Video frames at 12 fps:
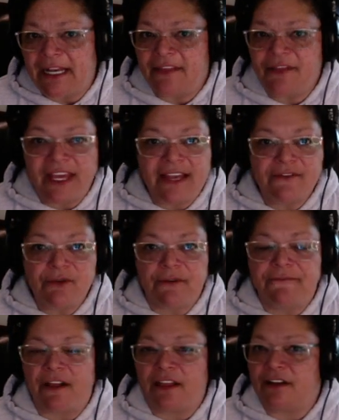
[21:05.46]
thieves who had
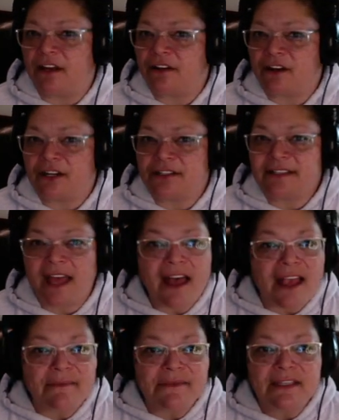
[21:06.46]
fallen on hard
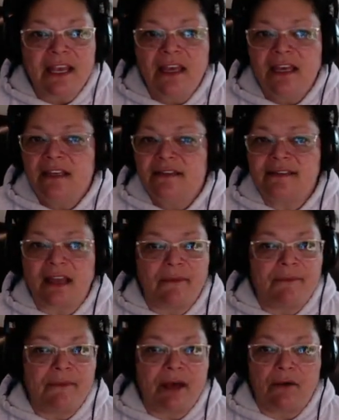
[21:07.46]
times.
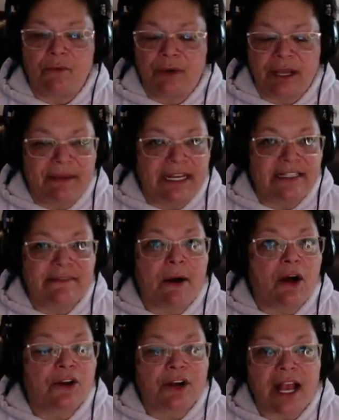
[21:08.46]
Some committed
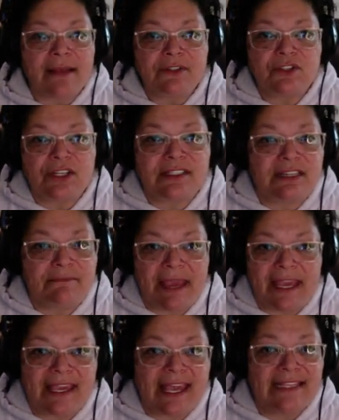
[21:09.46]
small crimes just to
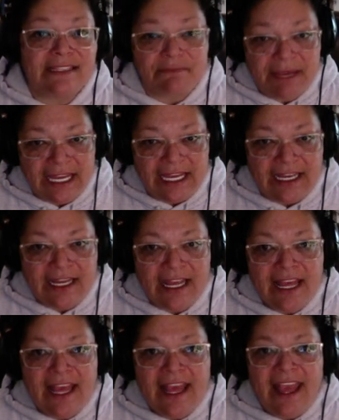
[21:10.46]
make ends meet.
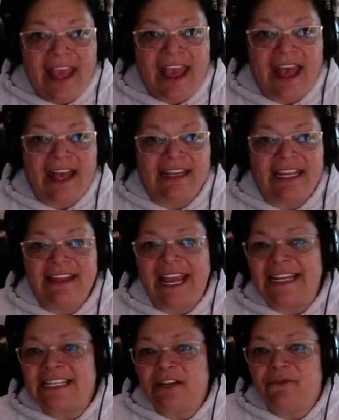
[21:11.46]
And in the
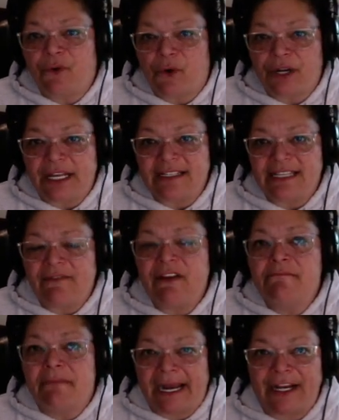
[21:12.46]
1840s, even
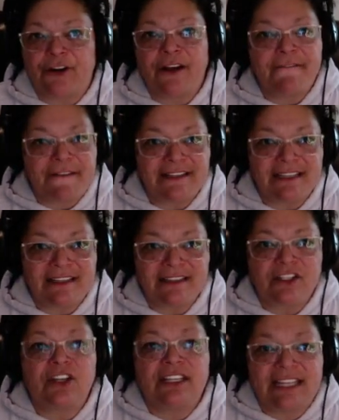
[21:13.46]
minor offenses
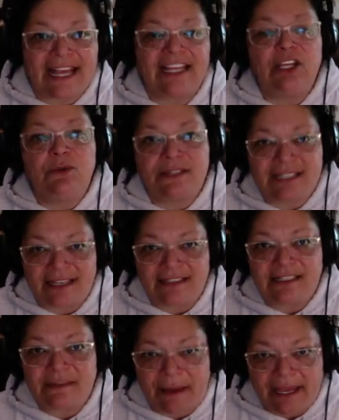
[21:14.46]
could get you sent
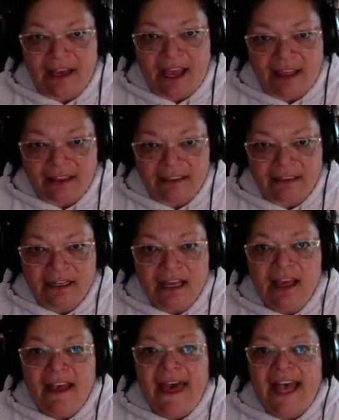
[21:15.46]
to Spike Island.
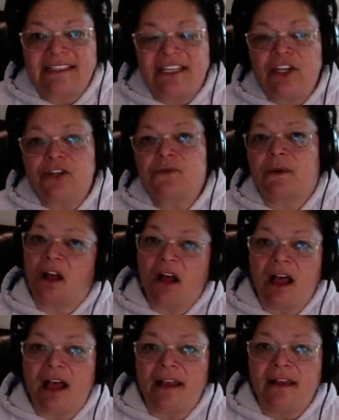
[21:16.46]
As the years went
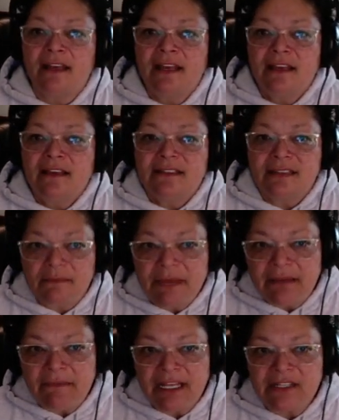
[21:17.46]
on, some
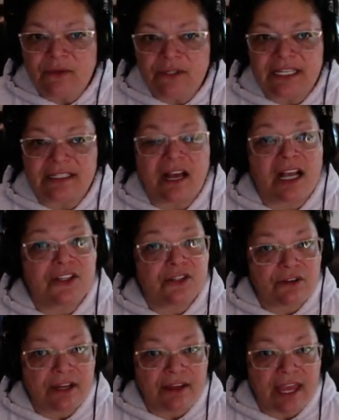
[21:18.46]
inmates were sent to
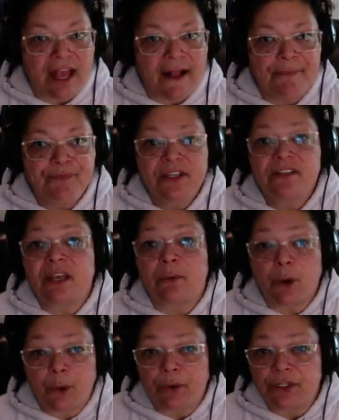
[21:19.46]
Australia, some
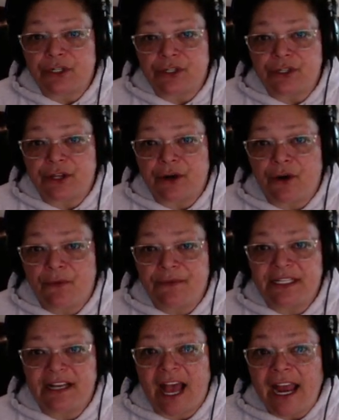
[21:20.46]
were returned to their homes
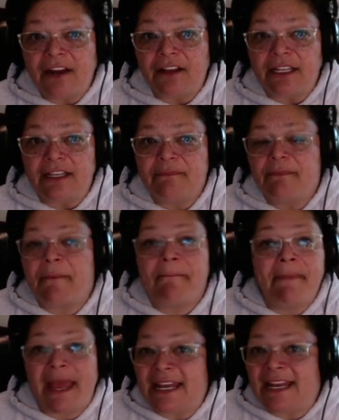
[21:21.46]
in Ireland, but
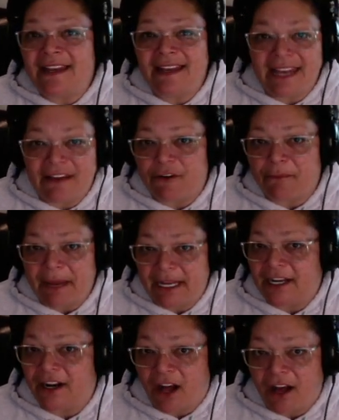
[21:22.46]
many never made
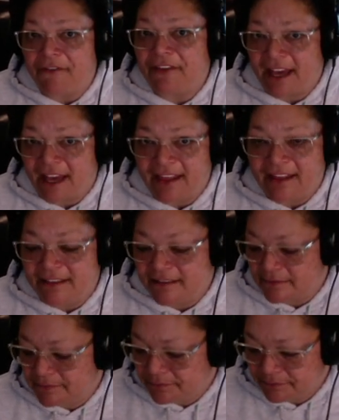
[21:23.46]
it off the island.
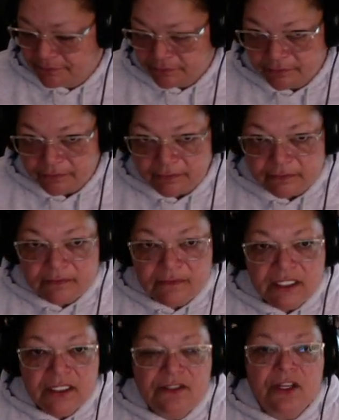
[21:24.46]

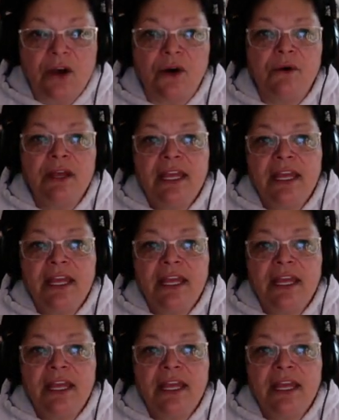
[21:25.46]
So